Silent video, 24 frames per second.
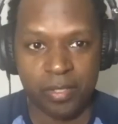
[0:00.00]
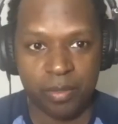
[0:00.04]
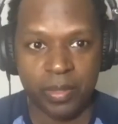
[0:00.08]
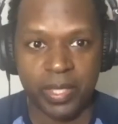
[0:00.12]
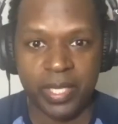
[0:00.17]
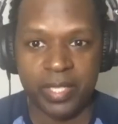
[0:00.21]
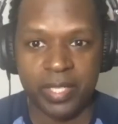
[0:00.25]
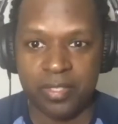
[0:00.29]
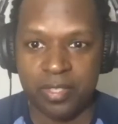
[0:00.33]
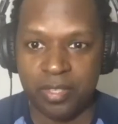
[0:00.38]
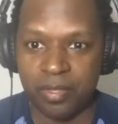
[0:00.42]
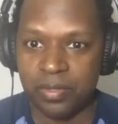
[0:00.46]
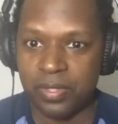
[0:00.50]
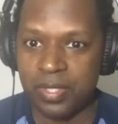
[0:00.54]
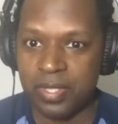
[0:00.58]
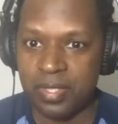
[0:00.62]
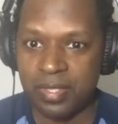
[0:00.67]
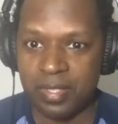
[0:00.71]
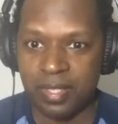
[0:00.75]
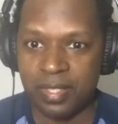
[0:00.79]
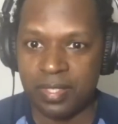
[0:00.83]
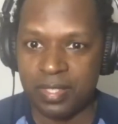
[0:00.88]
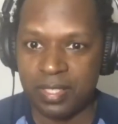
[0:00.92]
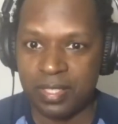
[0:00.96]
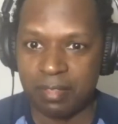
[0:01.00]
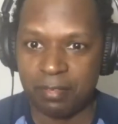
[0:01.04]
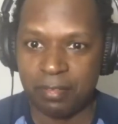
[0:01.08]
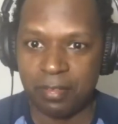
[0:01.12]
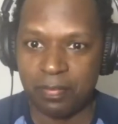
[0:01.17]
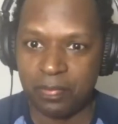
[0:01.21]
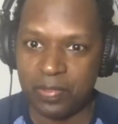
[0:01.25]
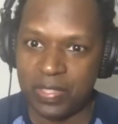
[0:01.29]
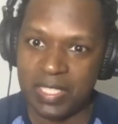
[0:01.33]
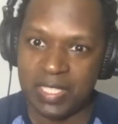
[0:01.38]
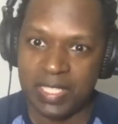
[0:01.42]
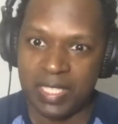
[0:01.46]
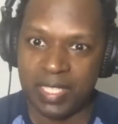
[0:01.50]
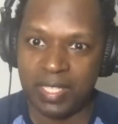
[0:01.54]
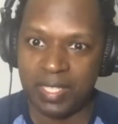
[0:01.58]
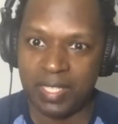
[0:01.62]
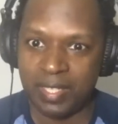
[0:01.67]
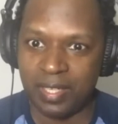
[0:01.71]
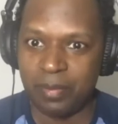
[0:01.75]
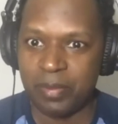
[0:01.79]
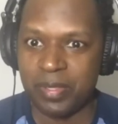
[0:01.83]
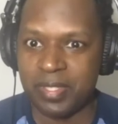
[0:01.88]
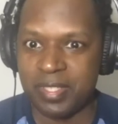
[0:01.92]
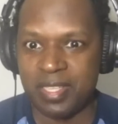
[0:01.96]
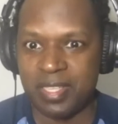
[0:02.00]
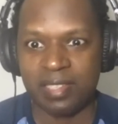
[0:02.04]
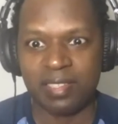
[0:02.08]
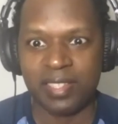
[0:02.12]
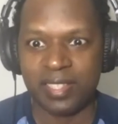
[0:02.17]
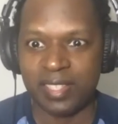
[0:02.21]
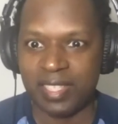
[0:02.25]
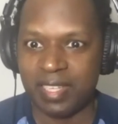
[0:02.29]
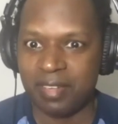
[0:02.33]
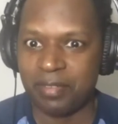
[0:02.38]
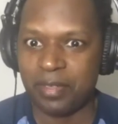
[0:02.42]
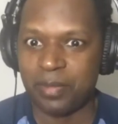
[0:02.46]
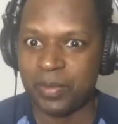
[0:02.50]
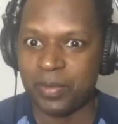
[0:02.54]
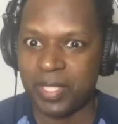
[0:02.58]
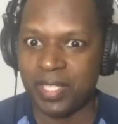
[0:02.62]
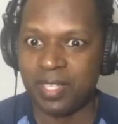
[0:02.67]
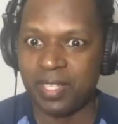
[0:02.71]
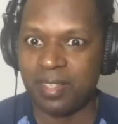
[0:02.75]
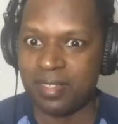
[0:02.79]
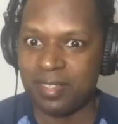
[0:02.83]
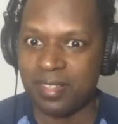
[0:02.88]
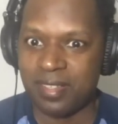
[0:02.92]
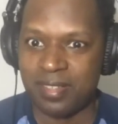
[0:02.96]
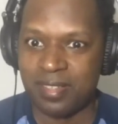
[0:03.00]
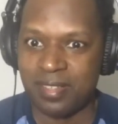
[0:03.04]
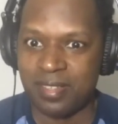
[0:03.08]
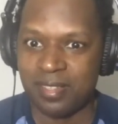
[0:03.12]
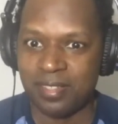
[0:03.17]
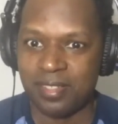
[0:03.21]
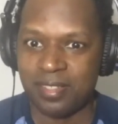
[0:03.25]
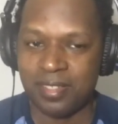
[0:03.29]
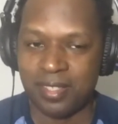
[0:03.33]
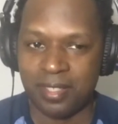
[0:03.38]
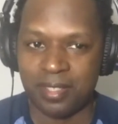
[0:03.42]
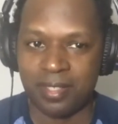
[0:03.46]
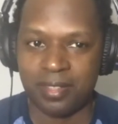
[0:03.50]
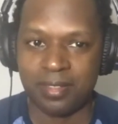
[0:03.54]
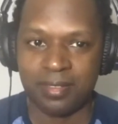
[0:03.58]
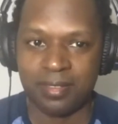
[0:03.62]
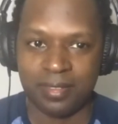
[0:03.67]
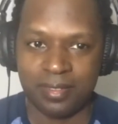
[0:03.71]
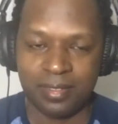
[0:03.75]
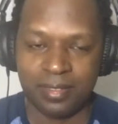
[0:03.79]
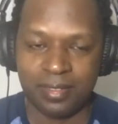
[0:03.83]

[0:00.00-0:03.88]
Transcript: why it's so distinctive. If he did, he would sound like everyone else. So